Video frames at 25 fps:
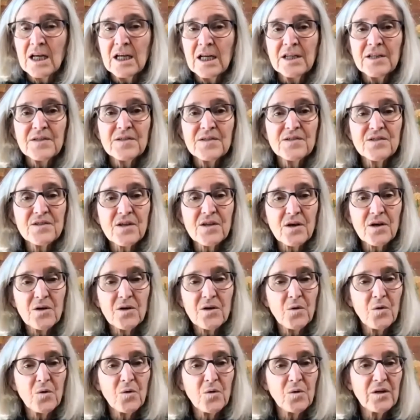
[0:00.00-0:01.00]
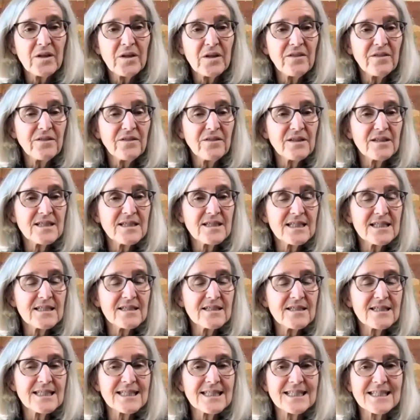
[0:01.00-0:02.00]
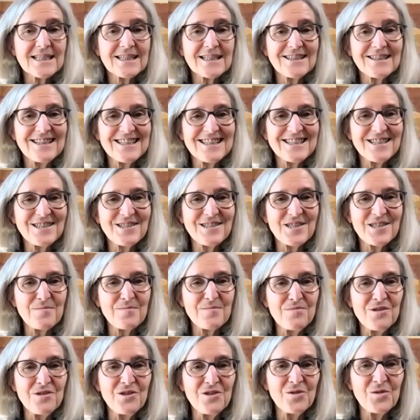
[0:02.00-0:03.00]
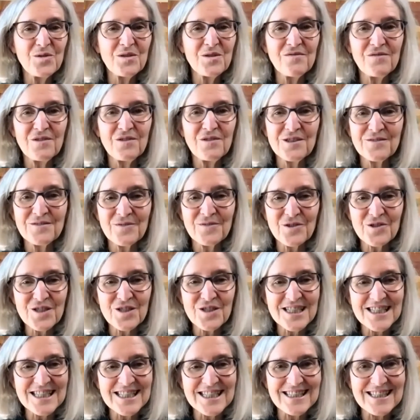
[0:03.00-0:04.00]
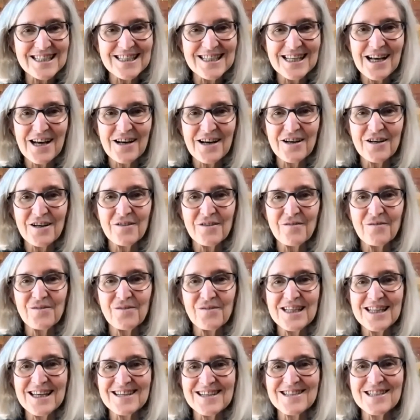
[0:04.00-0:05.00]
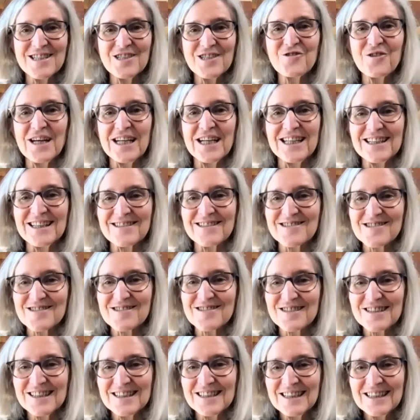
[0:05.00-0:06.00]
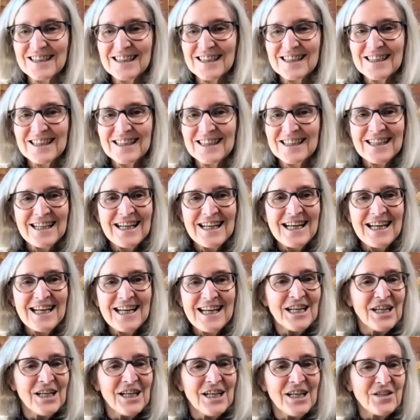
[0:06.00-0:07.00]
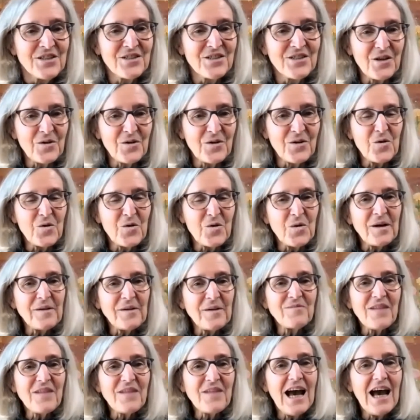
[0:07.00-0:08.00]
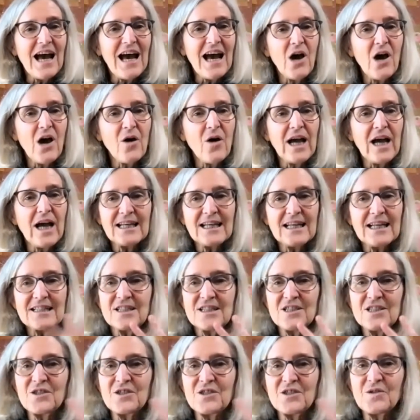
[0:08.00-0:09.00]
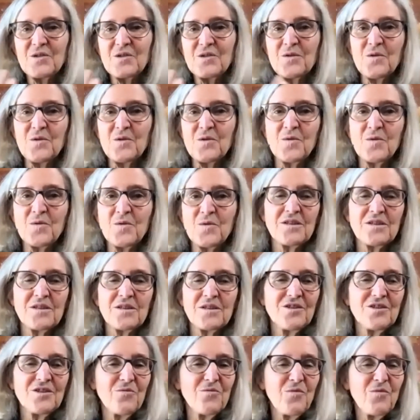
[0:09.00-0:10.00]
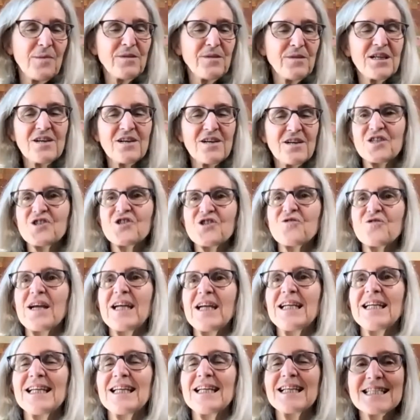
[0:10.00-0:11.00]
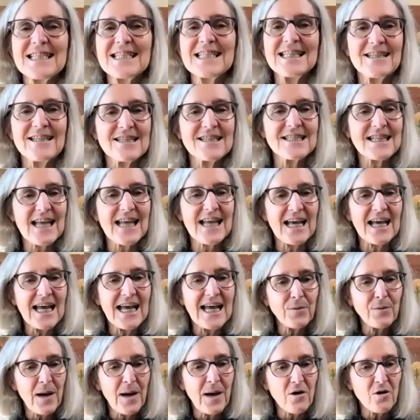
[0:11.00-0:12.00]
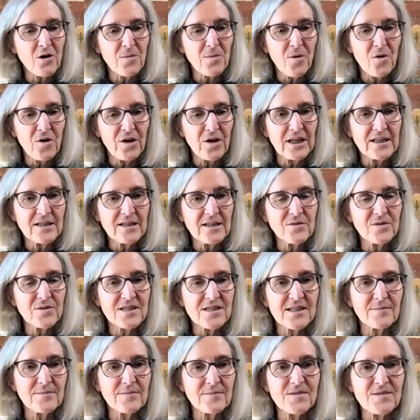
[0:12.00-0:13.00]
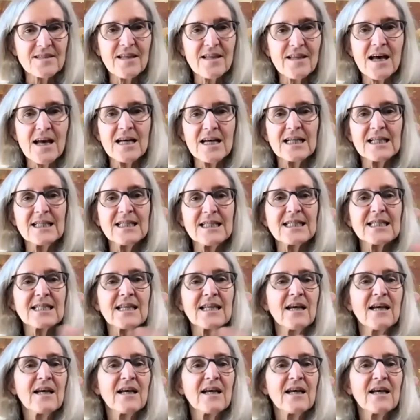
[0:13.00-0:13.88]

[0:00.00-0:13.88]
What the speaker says: So this is the beautiful diversity of the SE trainings. So how I like to do webinars and trainings is I have a PowerPoint with some slides.